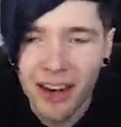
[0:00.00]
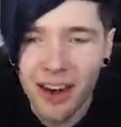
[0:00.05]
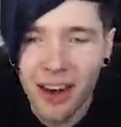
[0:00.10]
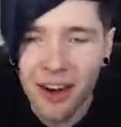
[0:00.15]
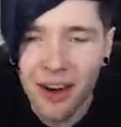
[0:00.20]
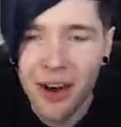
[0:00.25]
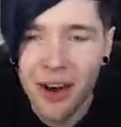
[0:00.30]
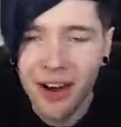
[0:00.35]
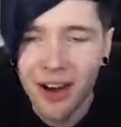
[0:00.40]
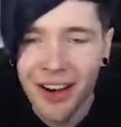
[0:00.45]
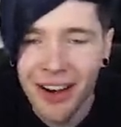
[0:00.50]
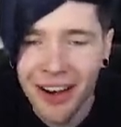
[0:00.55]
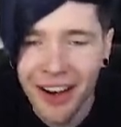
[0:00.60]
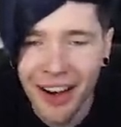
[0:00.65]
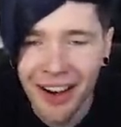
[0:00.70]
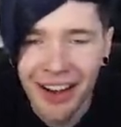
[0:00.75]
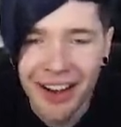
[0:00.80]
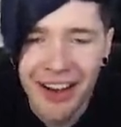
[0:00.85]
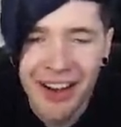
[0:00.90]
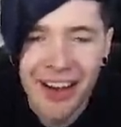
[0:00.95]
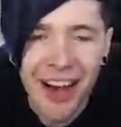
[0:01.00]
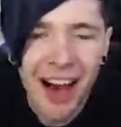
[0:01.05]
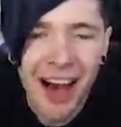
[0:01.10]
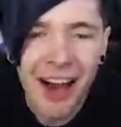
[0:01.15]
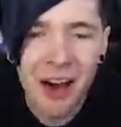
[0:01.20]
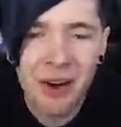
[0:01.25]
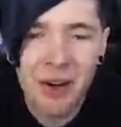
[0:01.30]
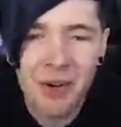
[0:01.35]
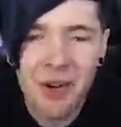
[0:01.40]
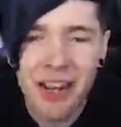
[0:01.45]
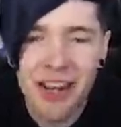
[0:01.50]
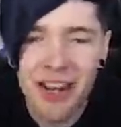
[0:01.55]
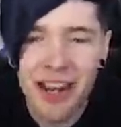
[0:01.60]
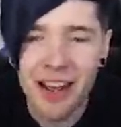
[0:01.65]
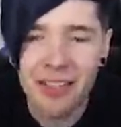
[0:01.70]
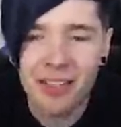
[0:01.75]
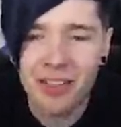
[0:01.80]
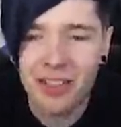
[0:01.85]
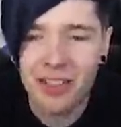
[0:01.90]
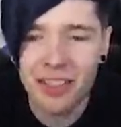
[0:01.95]
Oh, how do I
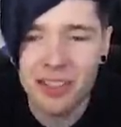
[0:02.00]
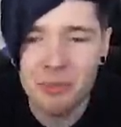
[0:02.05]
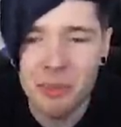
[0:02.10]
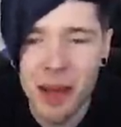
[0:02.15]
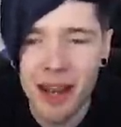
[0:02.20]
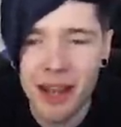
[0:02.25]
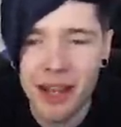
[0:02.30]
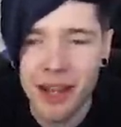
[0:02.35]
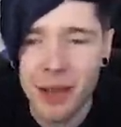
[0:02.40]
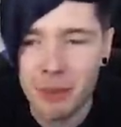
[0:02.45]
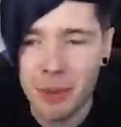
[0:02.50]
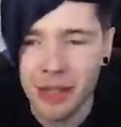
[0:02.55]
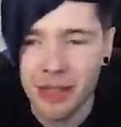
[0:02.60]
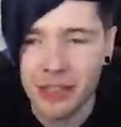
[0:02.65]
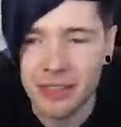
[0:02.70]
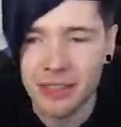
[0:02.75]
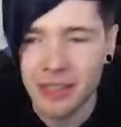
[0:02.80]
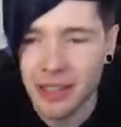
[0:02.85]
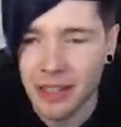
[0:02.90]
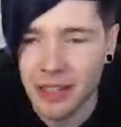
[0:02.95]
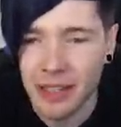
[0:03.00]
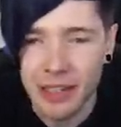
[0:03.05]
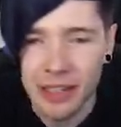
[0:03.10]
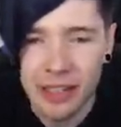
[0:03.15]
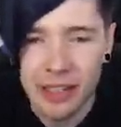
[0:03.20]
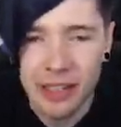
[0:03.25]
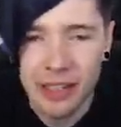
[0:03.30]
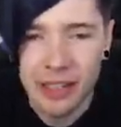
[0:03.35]
get the smelling ability?